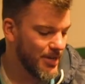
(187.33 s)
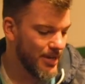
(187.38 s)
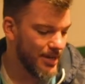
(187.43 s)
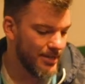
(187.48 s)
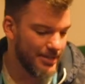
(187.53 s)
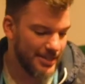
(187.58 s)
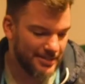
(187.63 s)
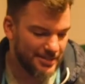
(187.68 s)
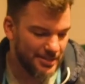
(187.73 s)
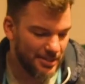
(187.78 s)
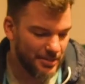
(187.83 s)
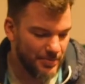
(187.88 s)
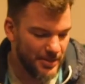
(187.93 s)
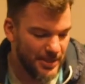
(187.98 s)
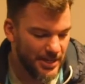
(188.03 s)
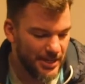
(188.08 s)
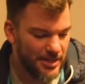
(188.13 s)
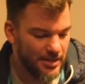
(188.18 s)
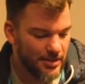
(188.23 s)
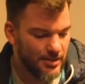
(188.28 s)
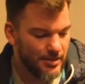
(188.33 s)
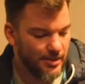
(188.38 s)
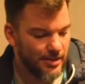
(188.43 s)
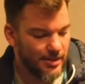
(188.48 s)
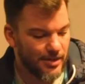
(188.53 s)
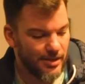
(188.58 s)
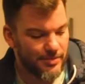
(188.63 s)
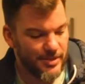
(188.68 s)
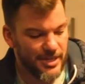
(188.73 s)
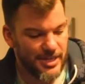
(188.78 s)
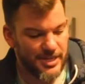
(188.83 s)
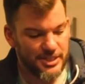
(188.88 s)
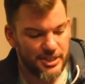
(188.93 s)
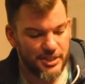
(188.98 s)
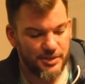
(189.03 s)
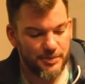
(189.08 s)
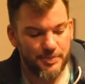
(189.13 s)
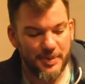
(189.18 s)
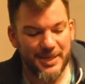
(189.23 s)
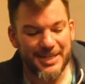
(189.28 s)
And that's going to be a
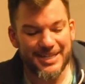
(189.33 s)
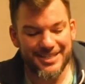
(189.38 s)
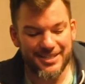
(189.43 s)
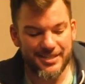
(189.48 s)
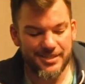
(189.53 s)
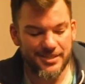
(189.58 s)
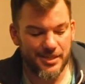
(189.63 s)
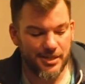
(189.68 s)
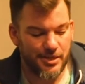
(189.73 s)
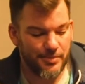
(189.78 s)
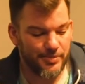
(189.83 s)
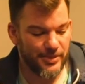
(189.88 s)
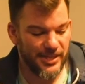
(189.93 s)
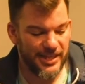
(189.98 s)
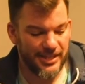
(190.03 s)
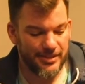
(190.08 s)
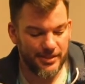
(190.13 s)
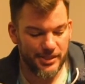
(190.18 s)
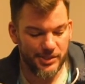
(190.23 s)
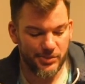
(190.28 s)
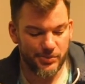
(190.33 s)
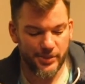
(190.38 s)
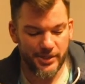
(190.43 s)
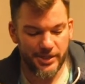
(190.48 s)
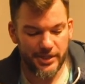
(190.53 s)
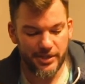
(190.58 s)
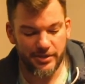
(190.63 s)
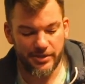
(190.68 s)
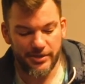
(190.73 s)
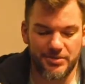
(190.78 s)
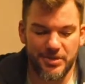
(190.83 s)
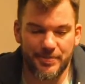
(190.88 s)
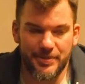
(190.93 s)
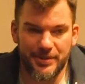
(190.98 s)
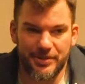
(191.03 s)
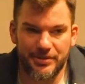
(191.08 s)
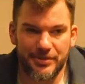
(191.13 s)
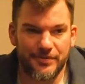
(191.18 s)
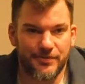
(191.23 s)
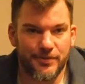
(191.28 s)
spinning setup like this one here,
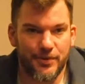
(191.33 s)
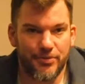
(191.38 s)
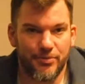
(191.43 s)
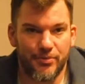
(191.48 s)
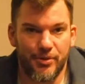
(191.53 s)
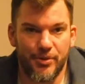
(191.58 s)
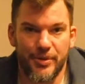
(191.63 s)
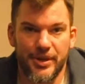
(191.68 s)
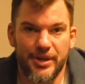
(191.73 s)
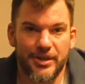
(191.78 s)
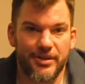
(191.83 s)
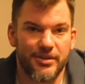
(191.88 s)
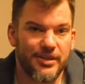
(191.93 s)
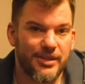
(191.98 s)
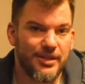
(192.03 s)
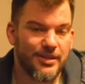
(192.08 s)
typically for throwing